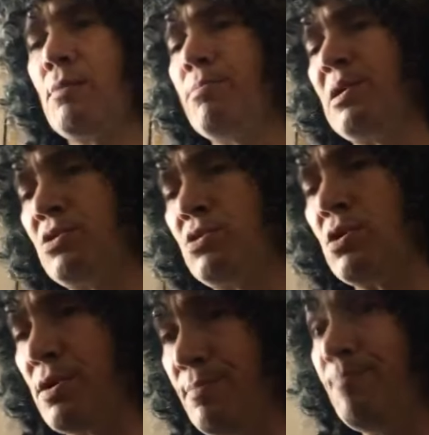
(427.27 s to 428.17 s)
But
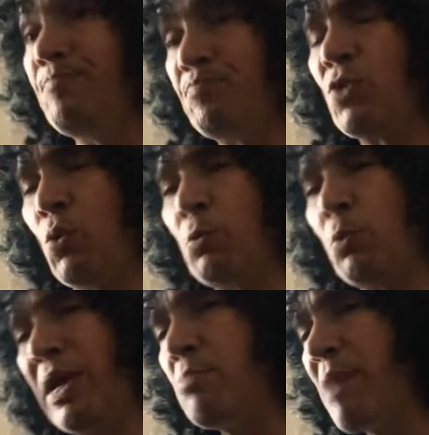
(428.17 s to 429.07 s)
when
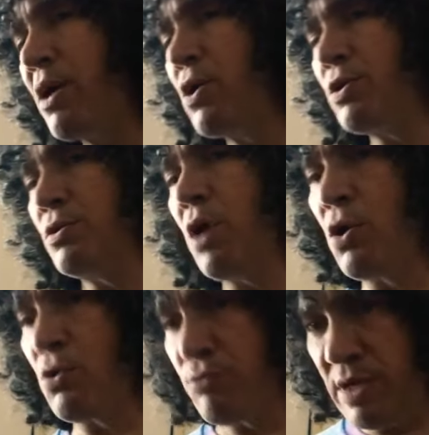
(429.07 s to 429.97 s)
we get back on
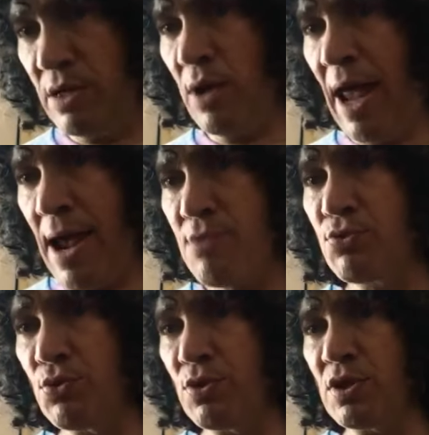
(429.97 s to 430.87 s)
our feet
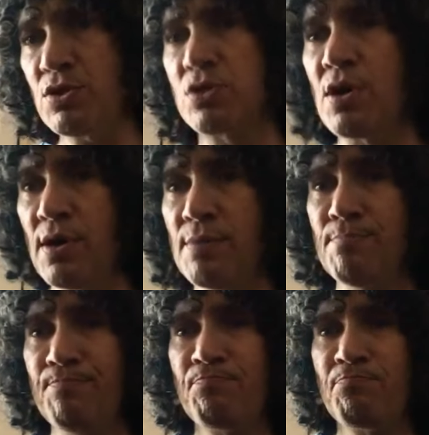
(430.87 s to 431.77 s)
after this
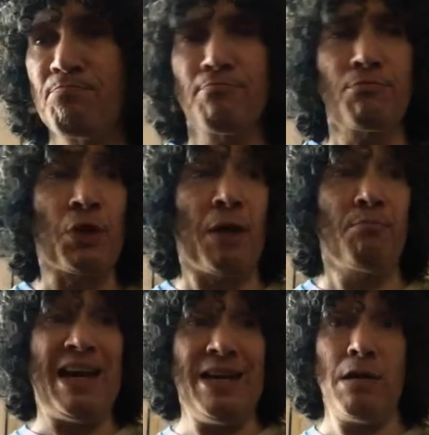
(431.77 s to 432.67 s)

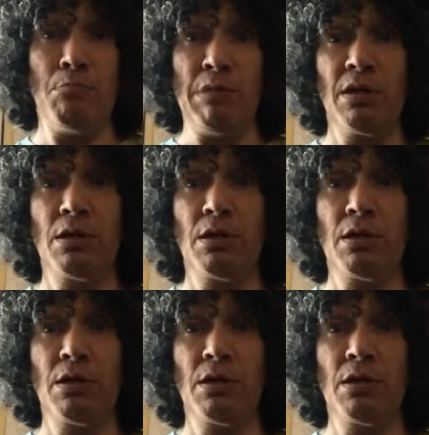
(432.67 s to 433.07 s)
pandemic,